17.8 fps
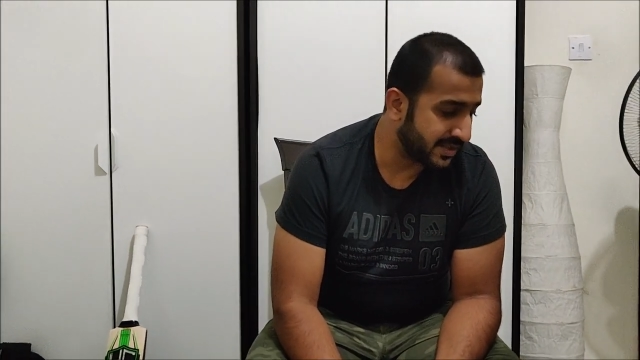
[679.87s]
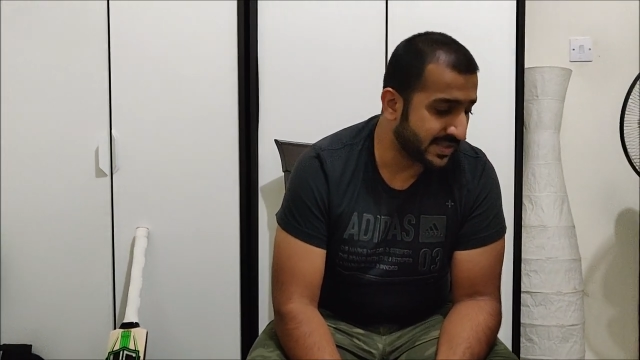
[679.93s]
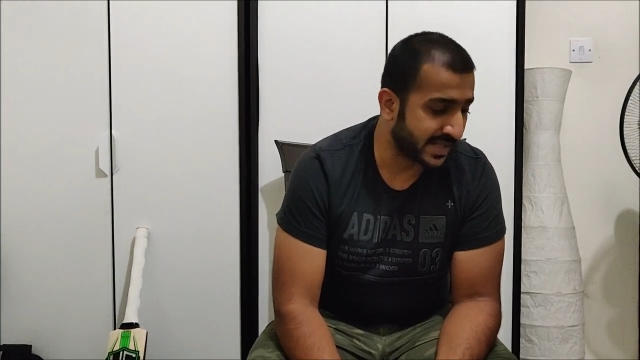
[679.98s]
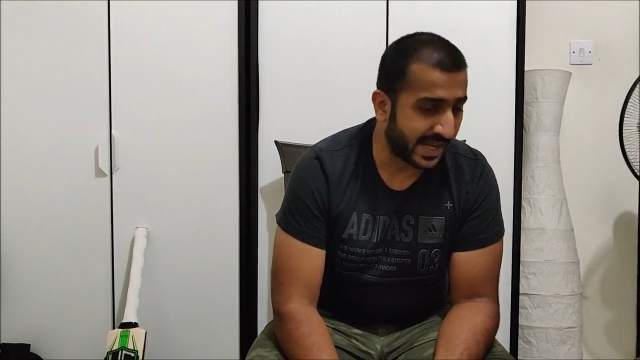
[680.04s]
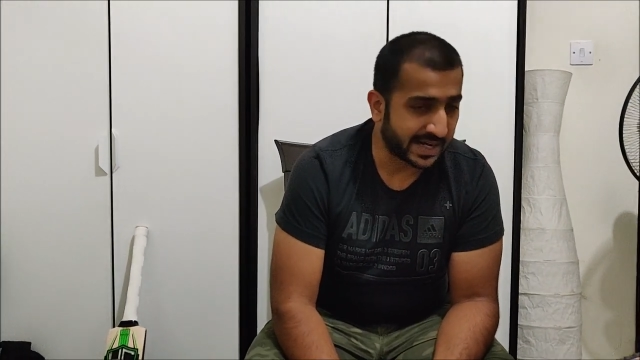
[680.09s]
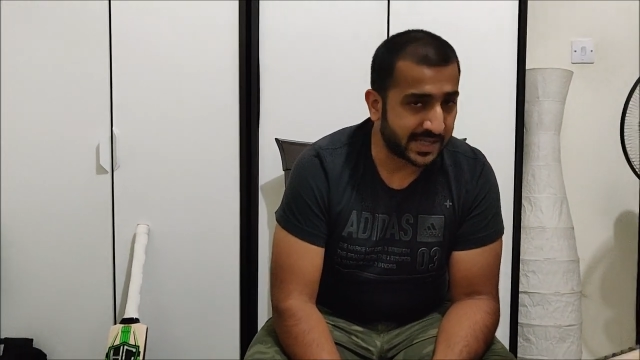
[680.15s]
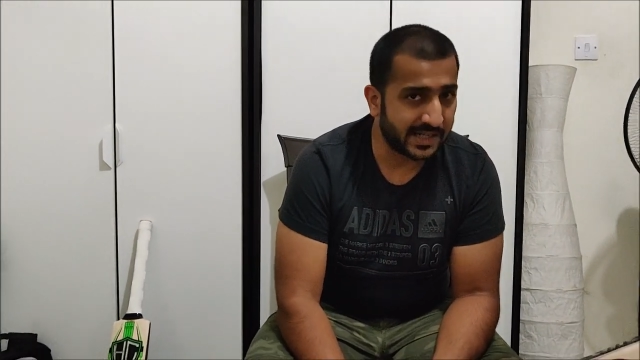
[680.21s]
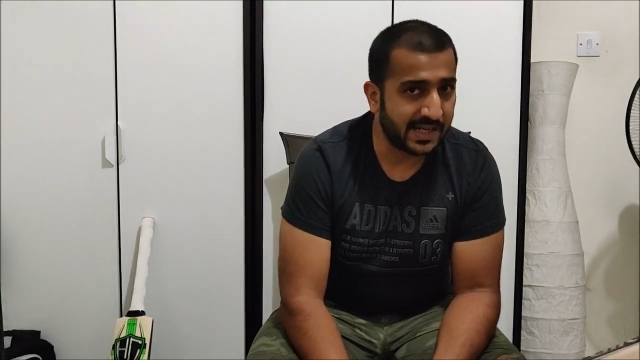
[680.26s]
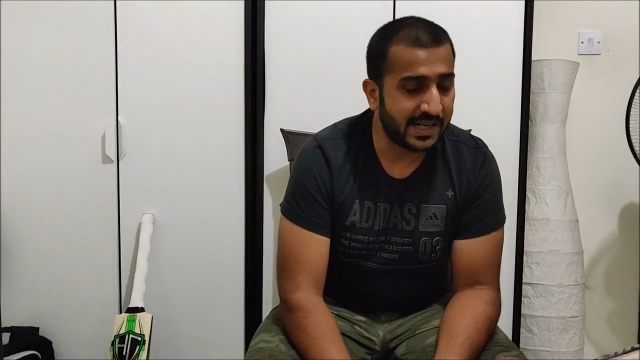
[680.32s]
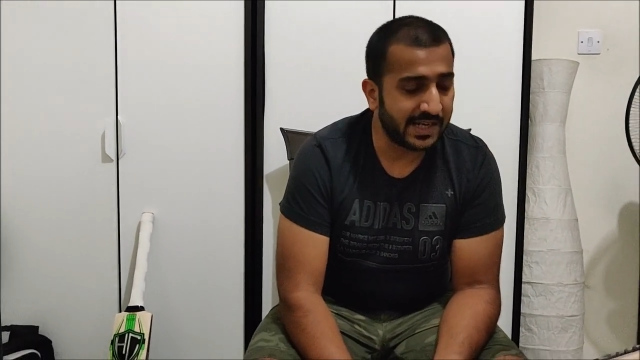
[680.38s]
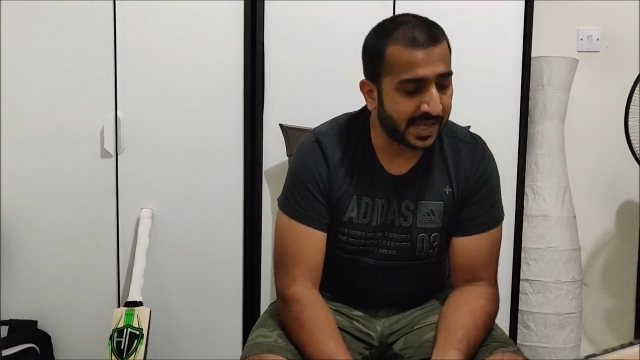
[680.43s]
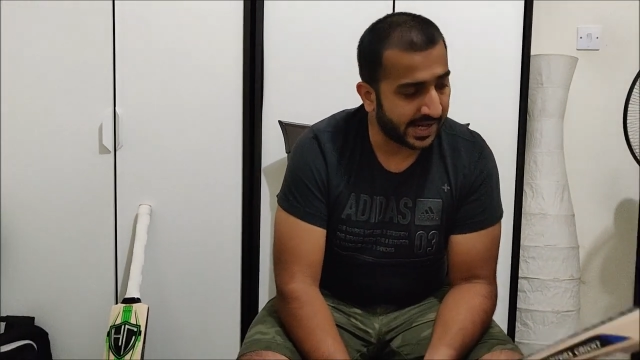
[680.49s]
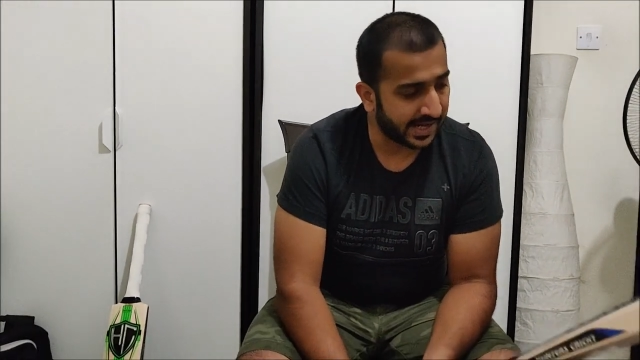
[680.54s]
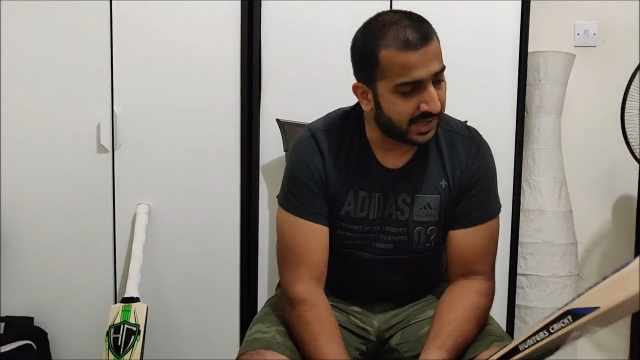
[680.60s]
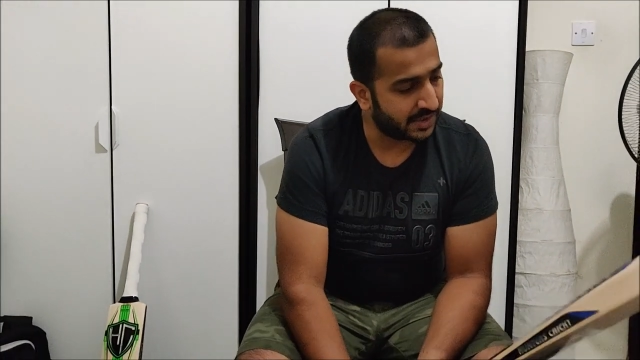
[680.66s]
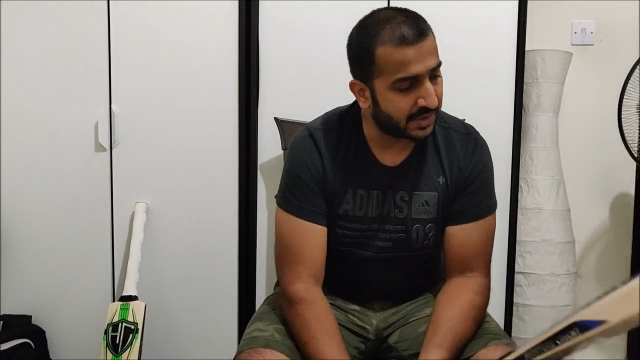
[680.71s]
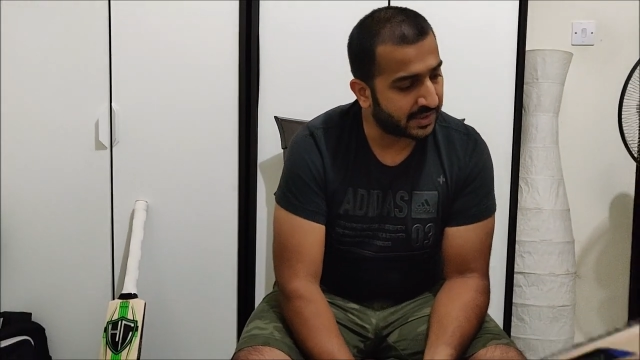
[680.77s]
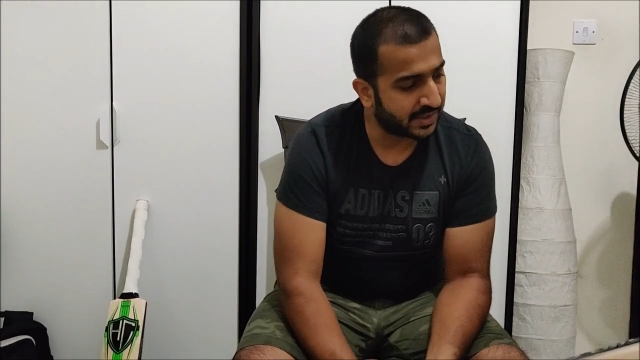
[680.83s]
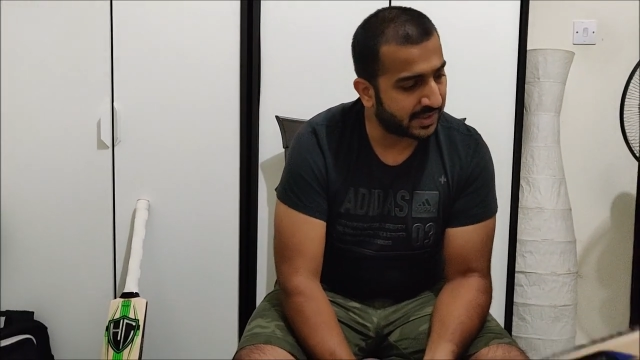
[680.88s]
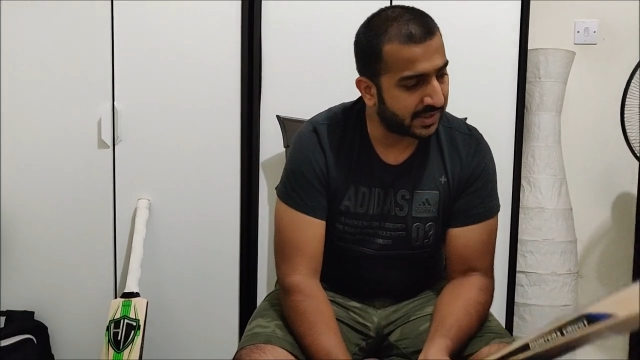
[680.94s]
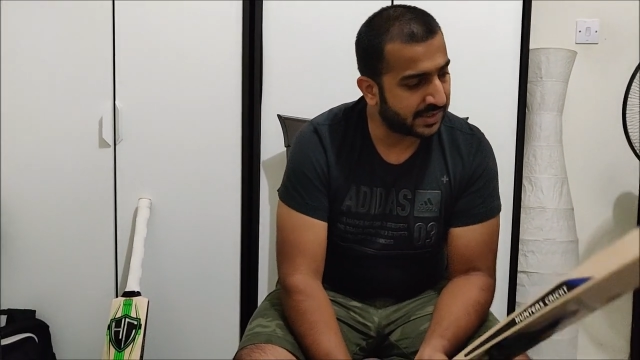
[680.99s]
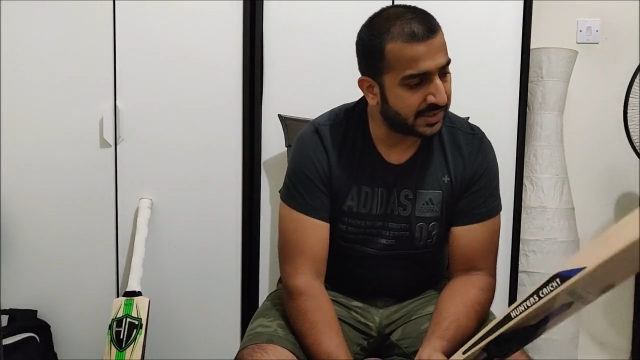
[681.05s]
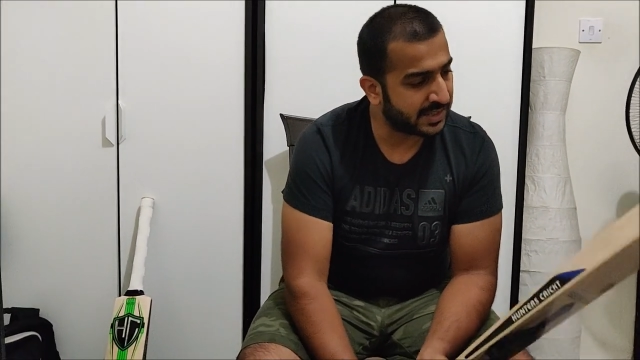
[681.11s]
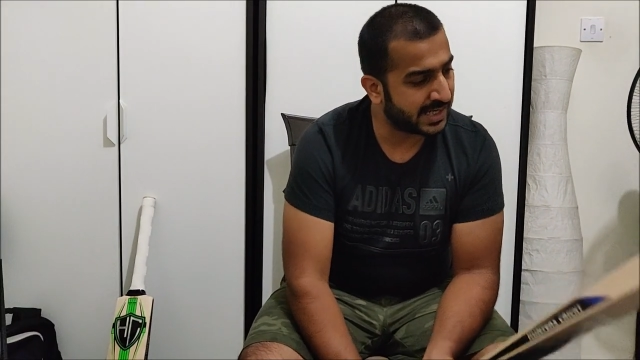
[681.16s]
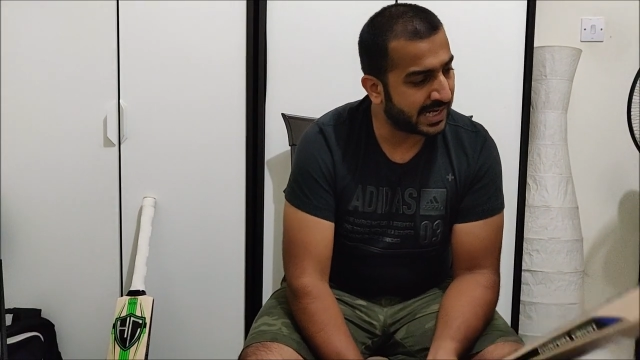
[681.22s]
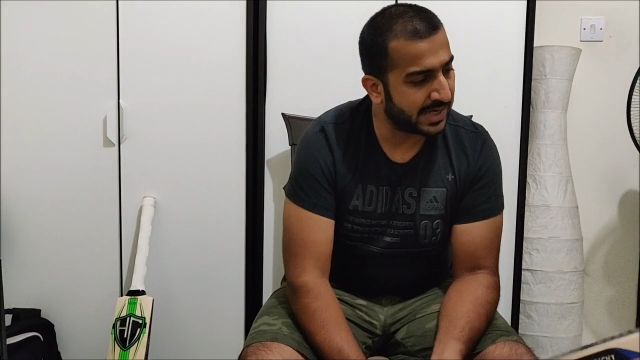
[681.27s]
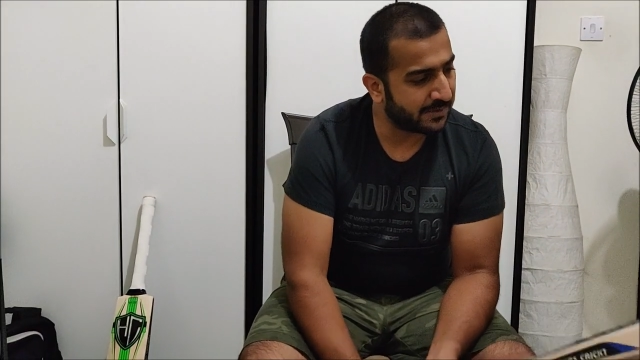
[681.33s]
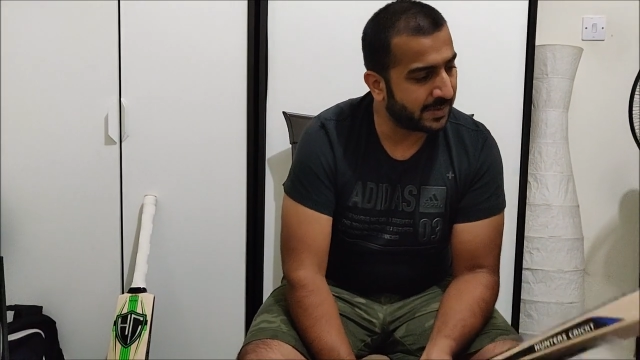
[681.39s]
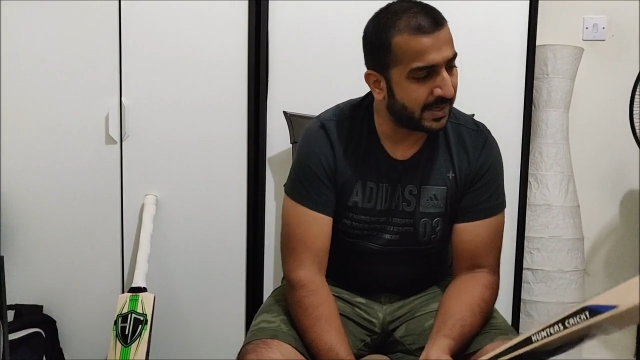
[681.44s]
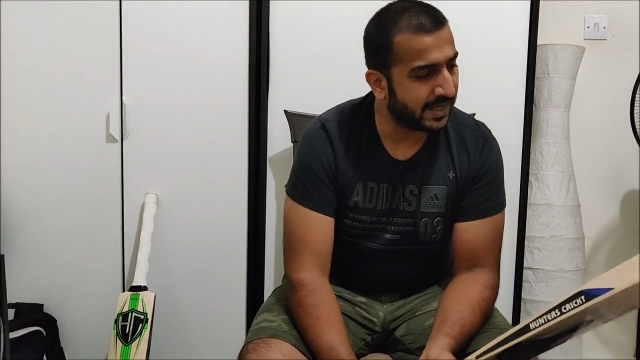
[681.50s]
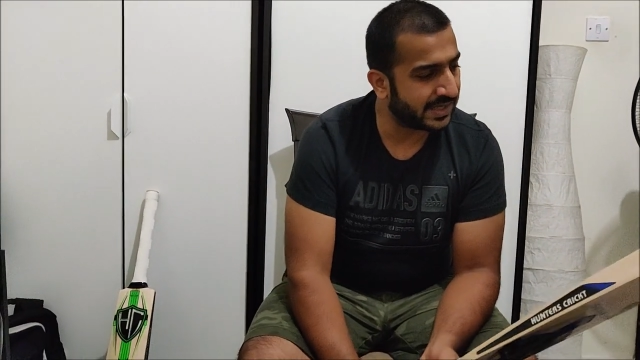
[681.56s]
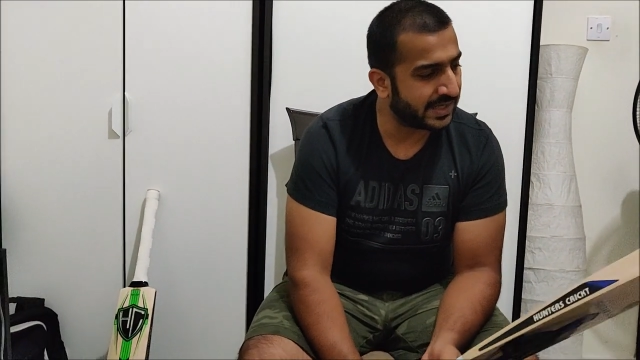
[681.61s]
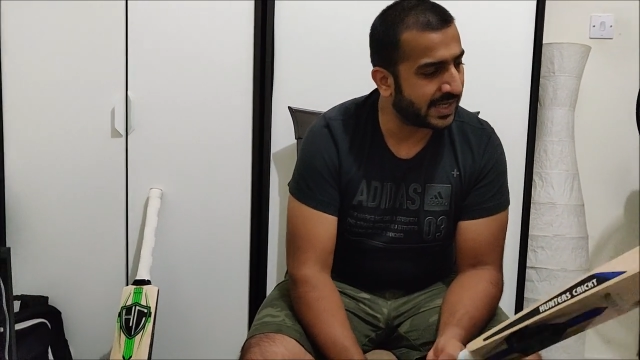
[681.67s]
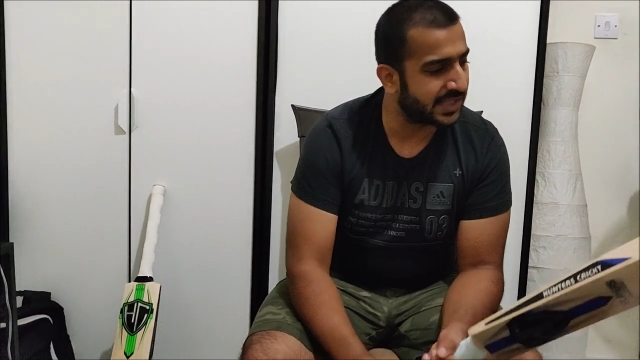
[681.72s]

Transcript: slightly lighter than its dead weight.